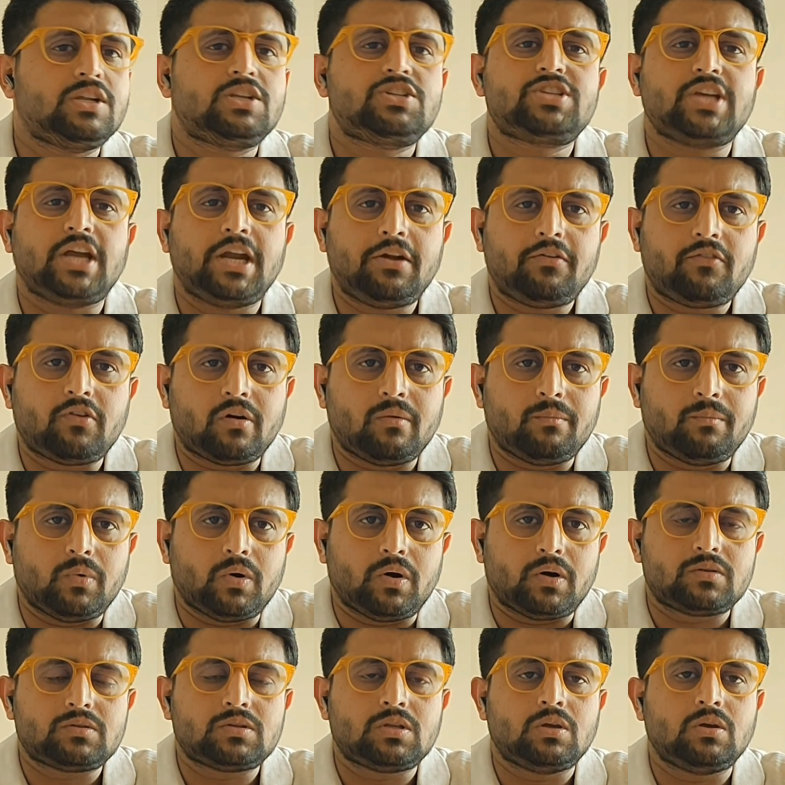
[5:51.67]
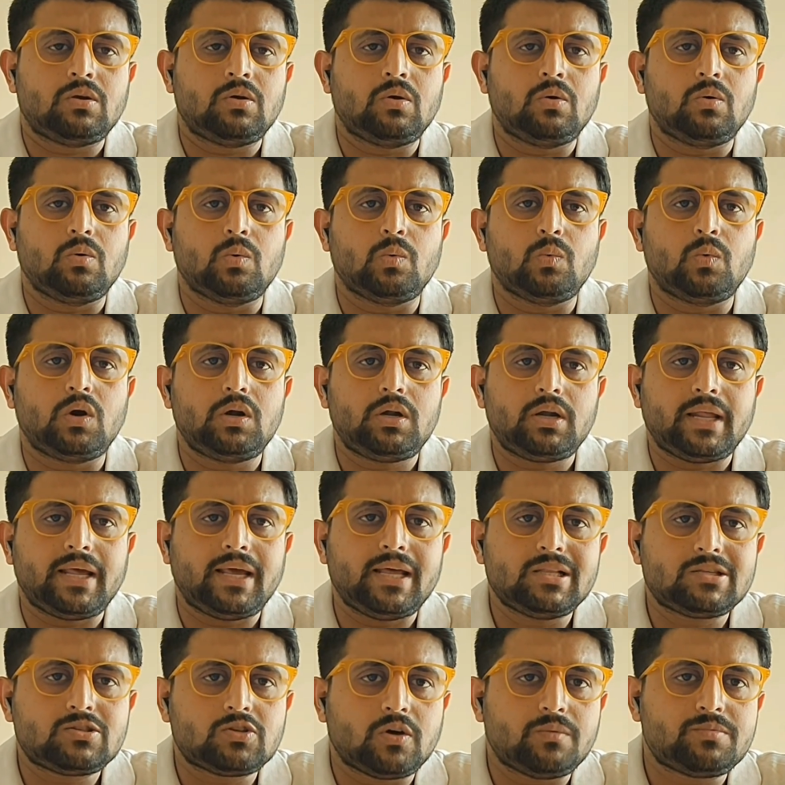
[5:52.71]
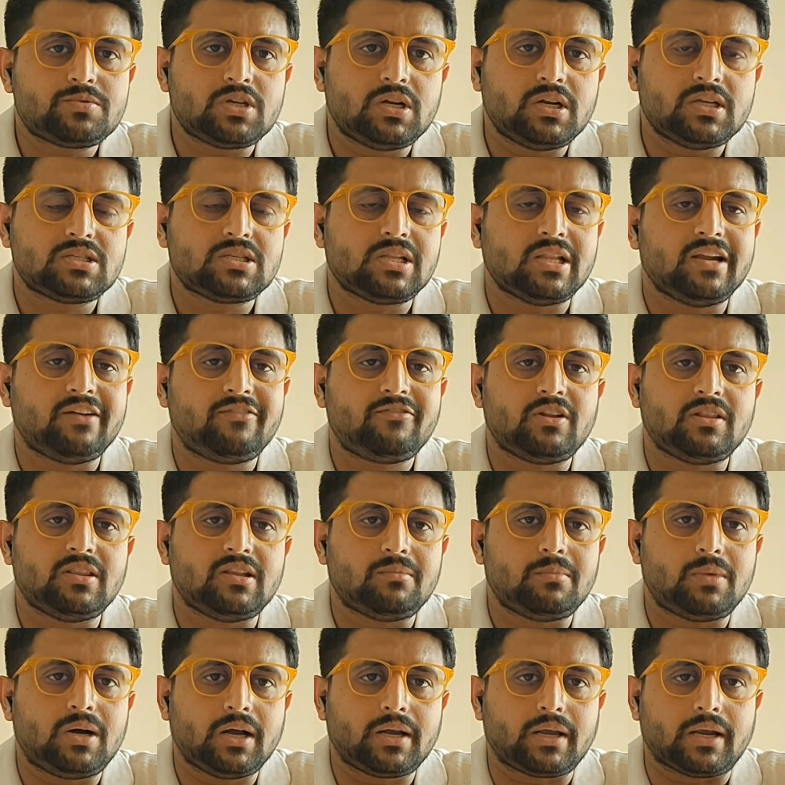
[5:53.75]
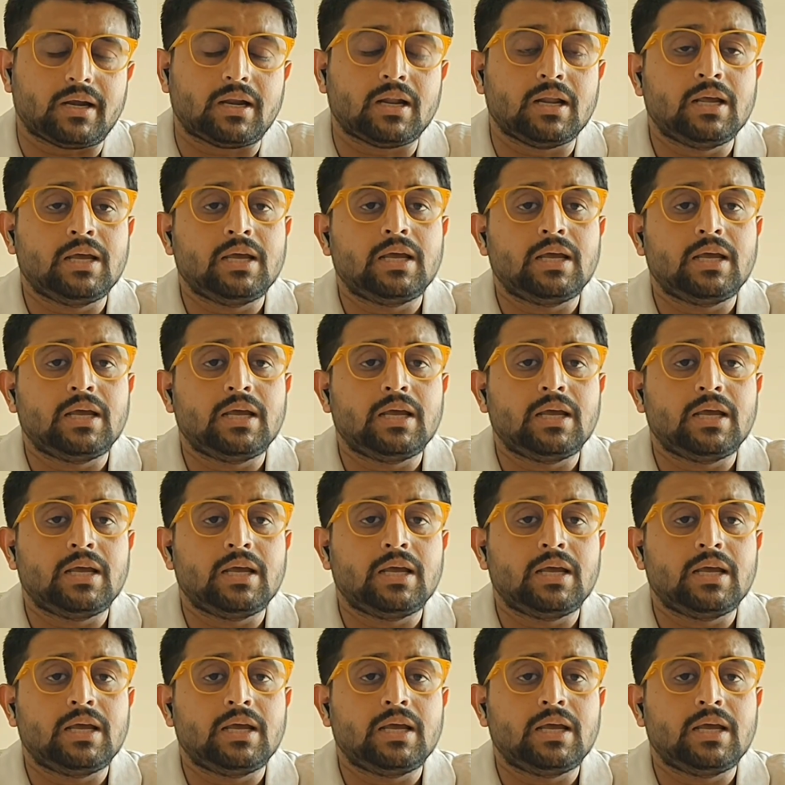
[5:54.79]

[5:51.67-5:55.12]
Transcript: check drop box, what else option is left in the market?